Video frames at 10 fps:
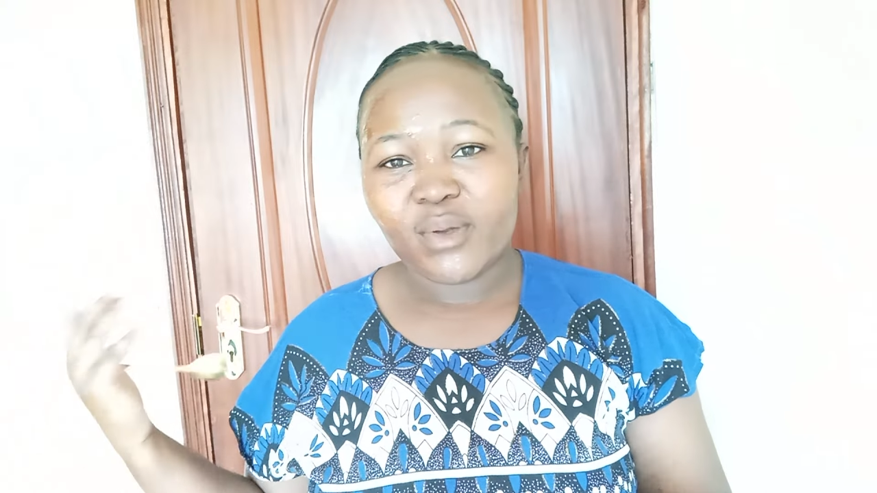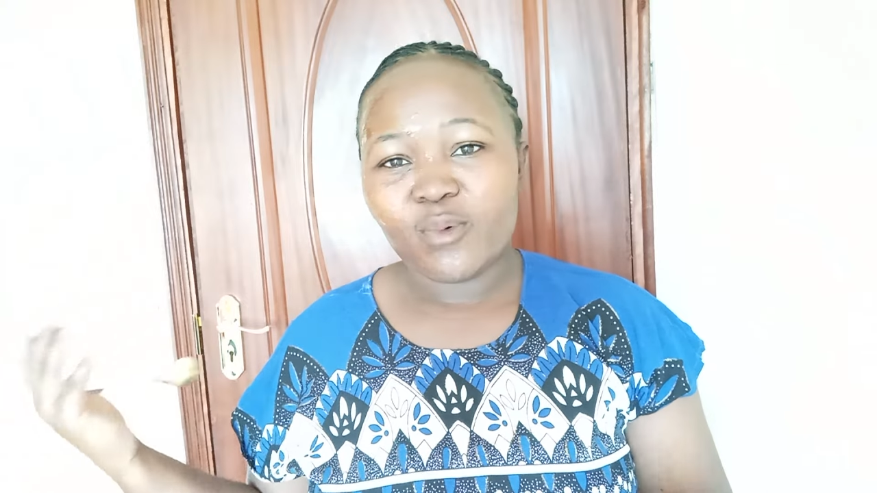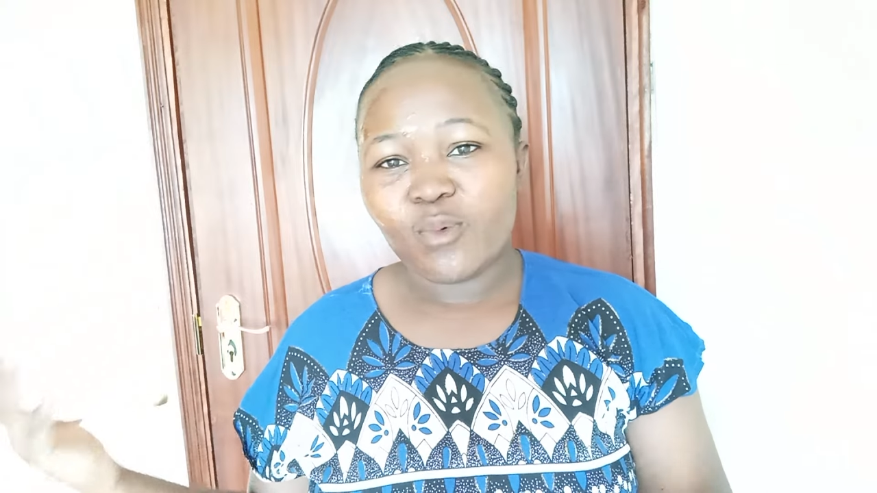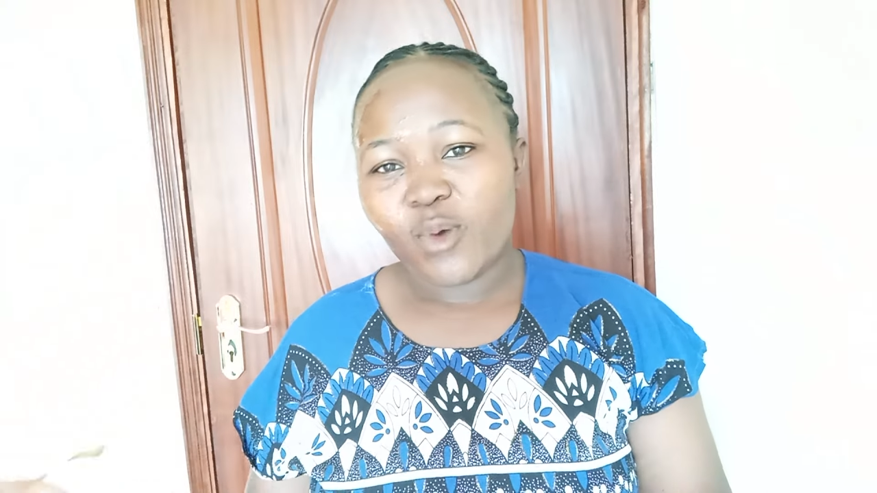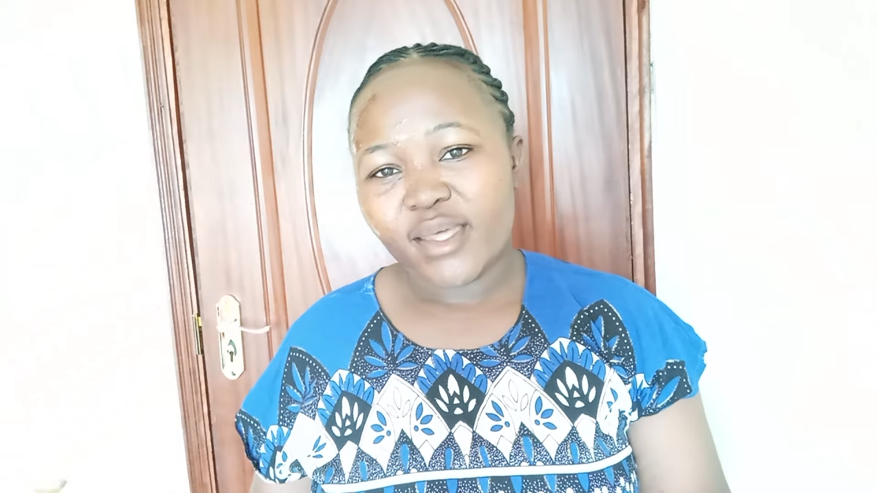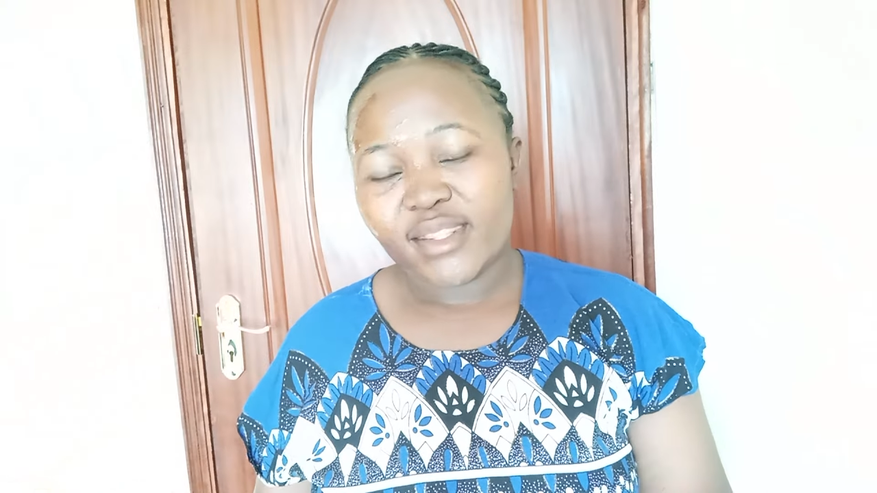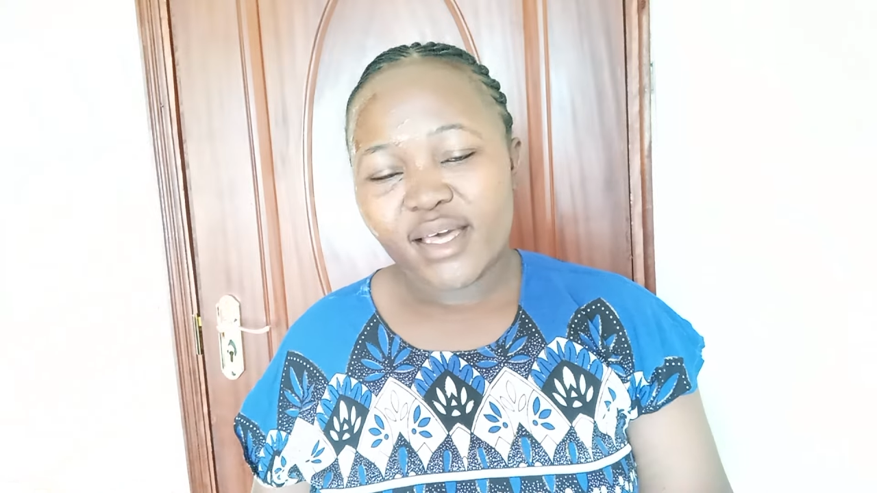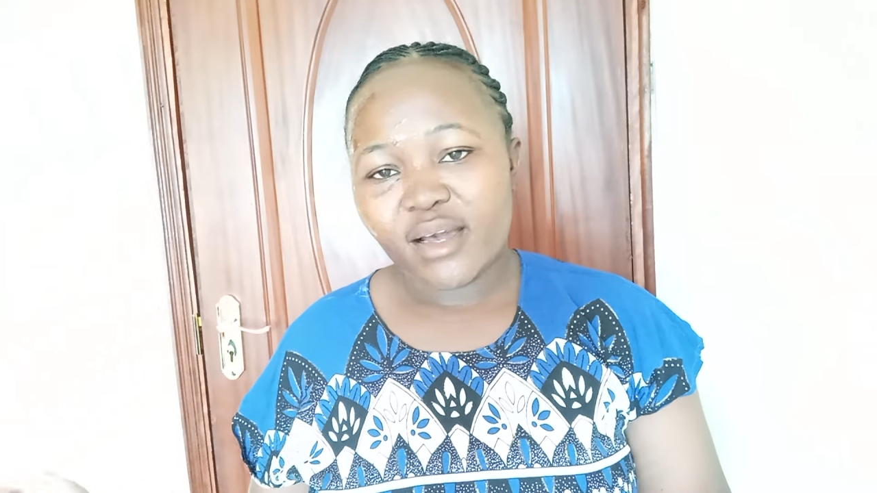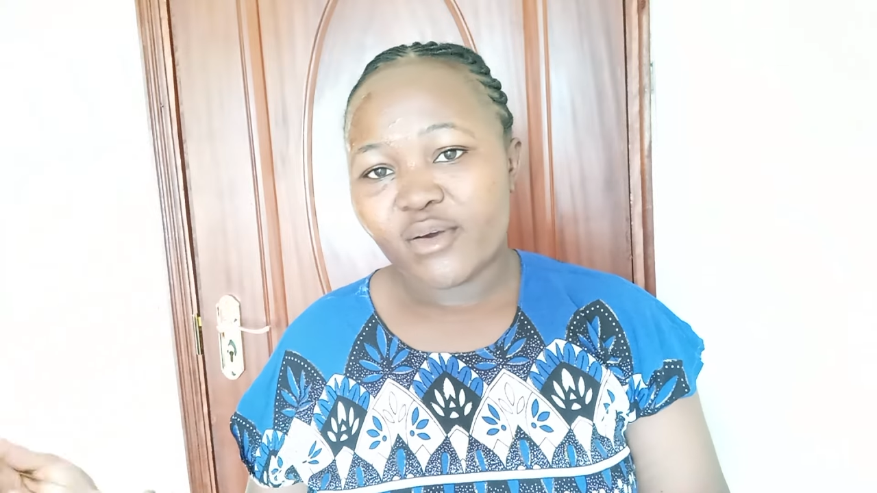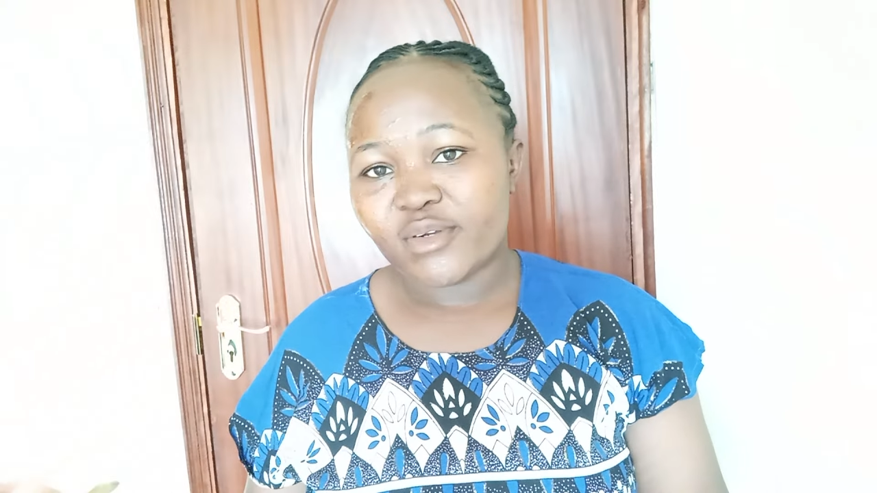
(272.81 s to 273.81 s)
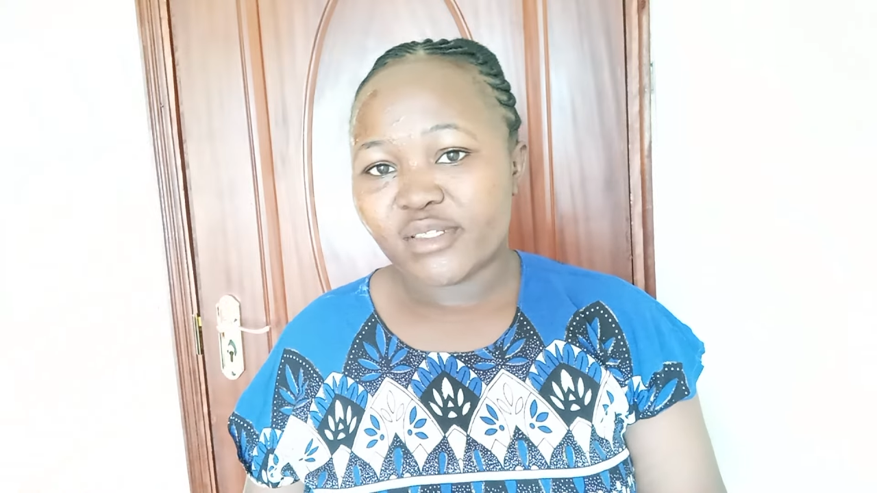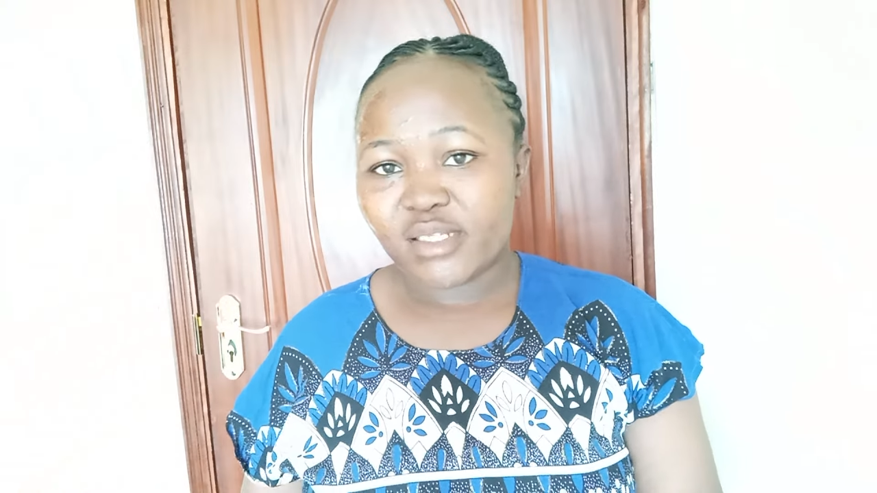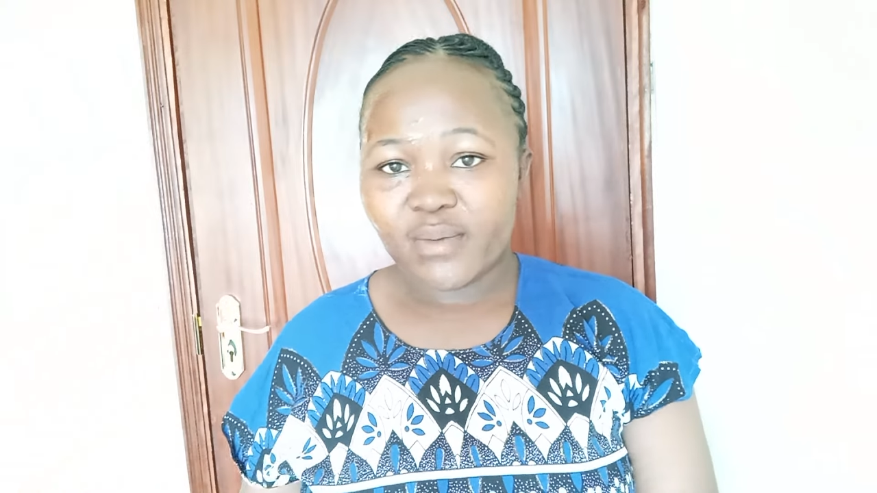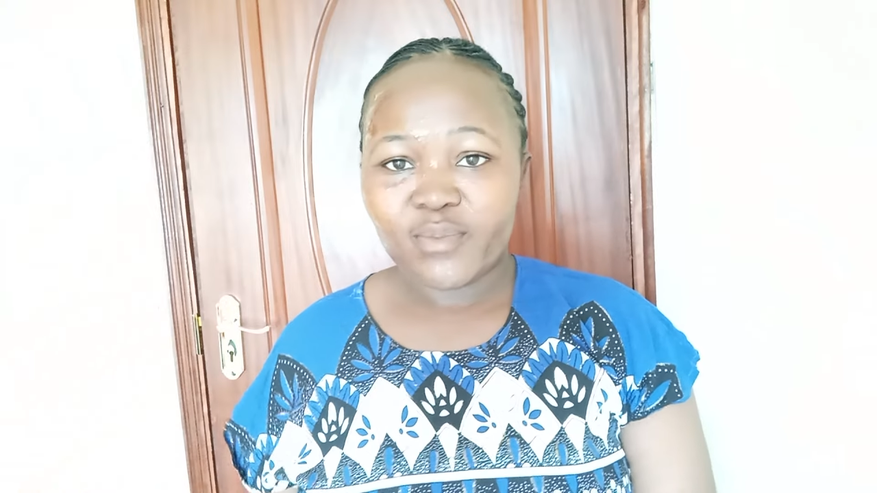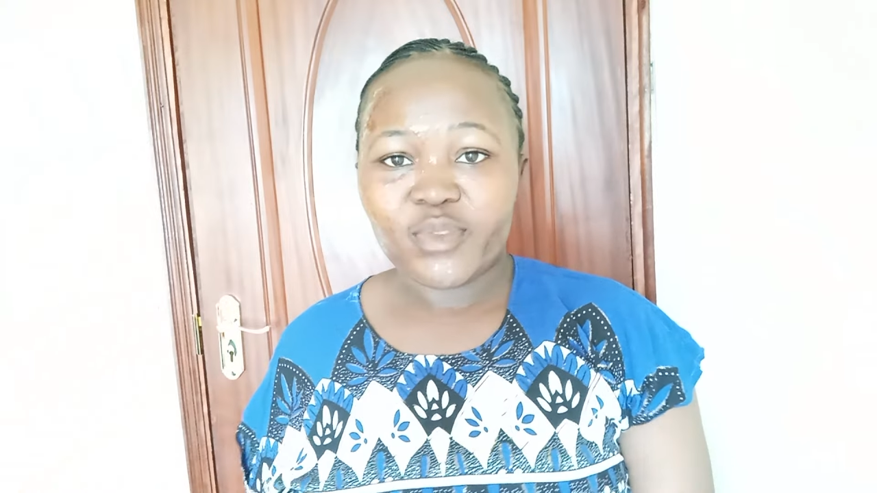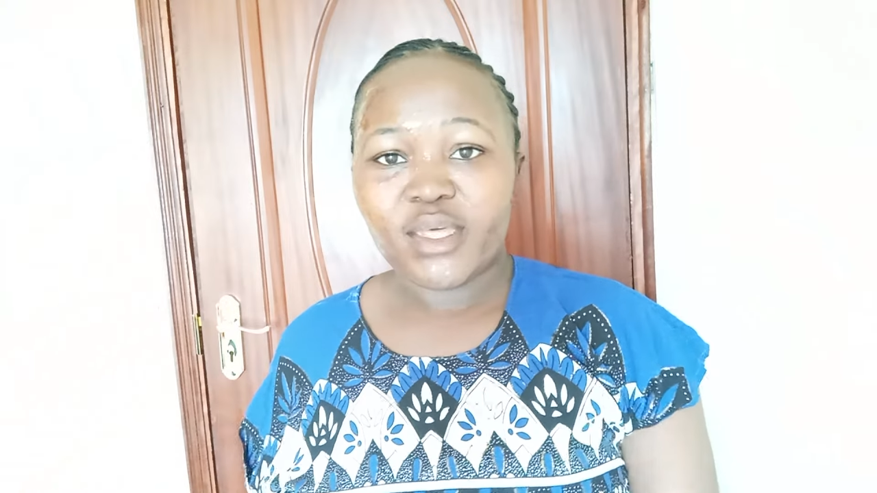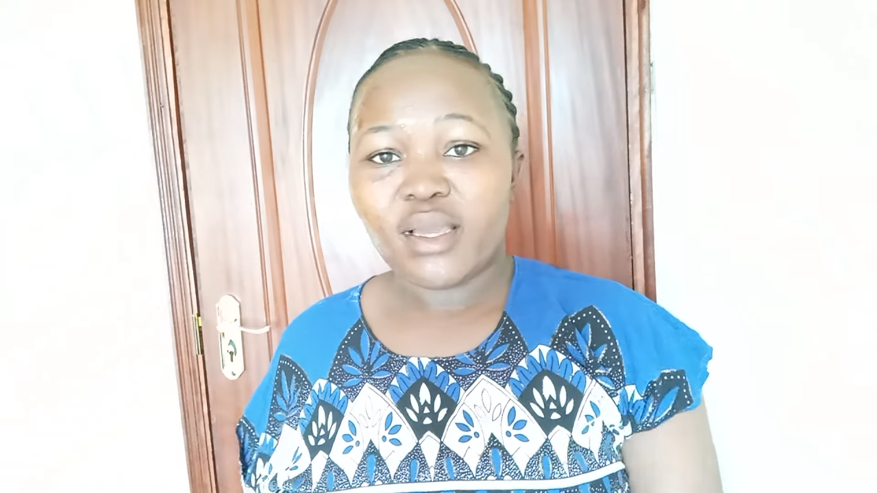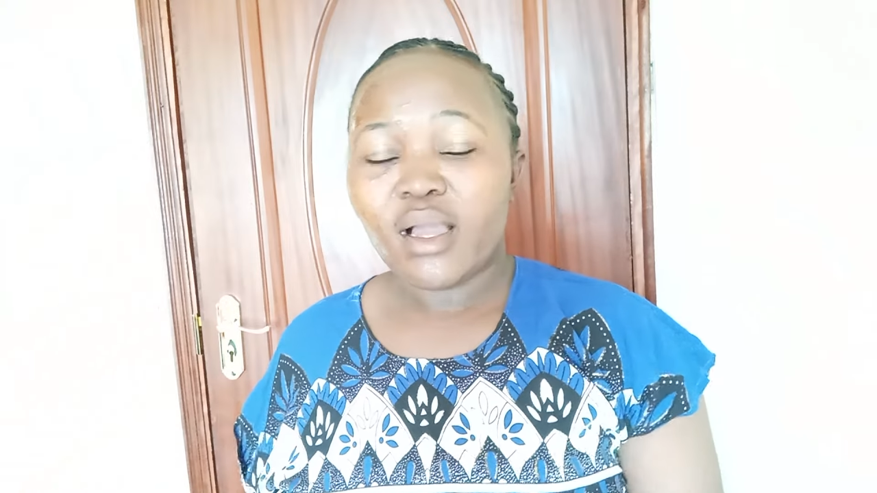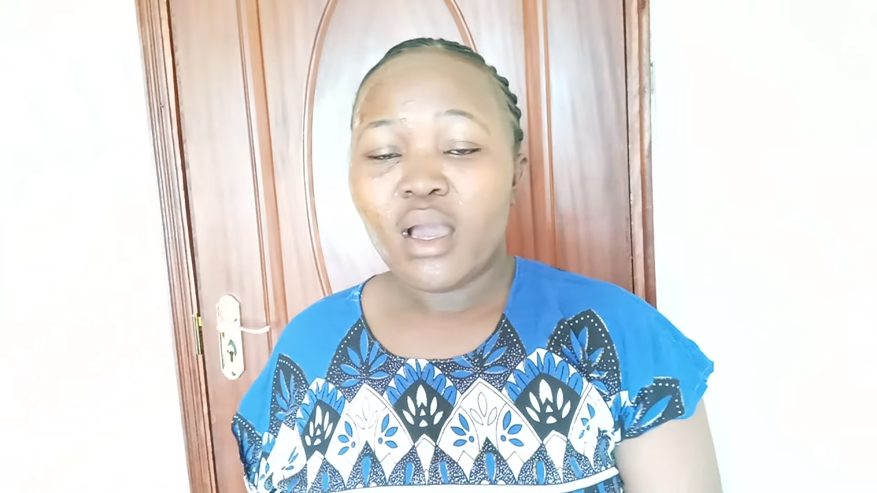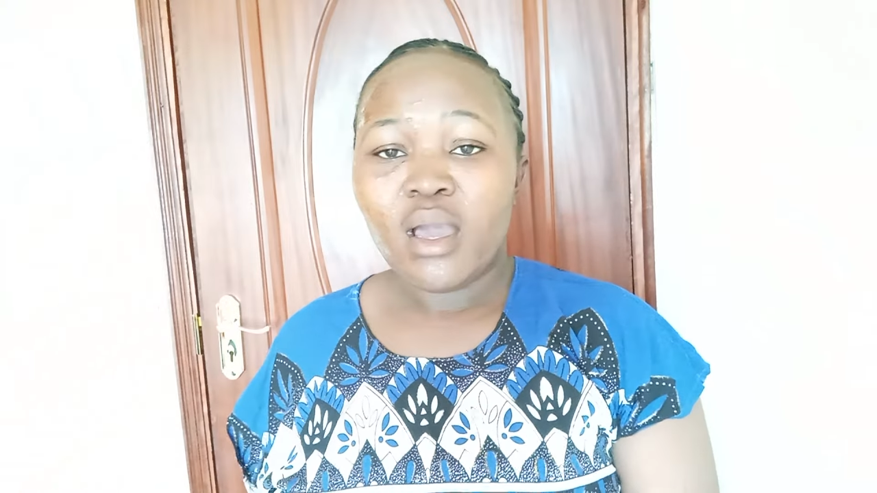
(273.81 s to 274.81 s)
weather or
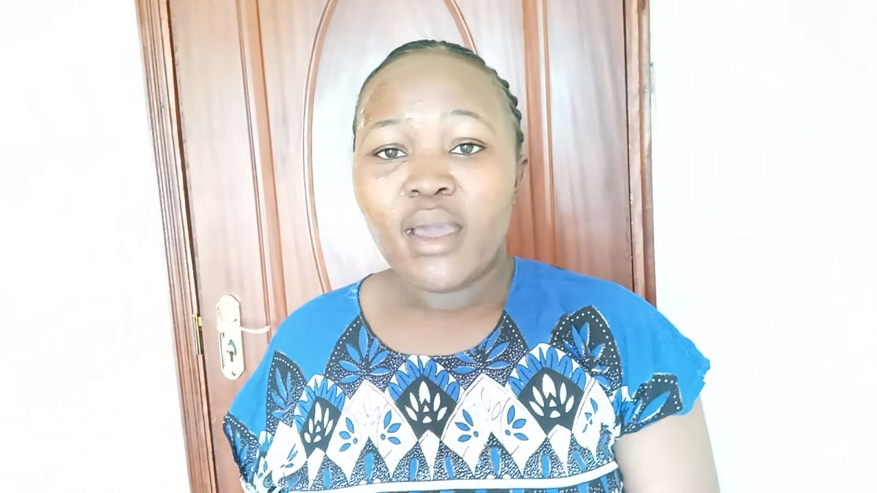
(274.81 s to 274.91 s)
something.